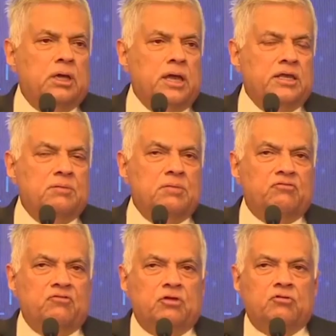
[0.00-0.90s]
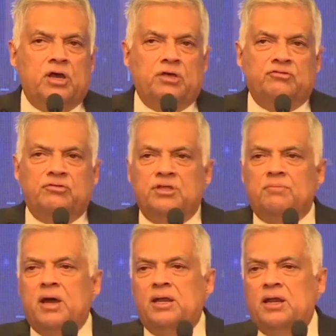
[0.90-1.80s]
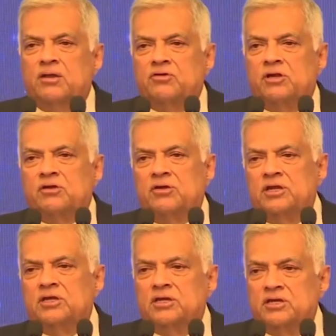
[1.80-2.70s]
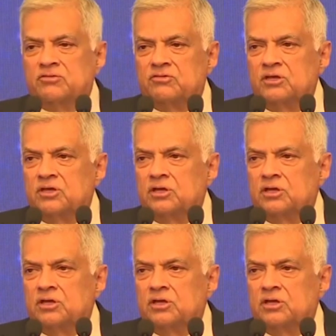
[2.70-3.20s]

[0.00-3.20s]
IMF requires the bilateral creditors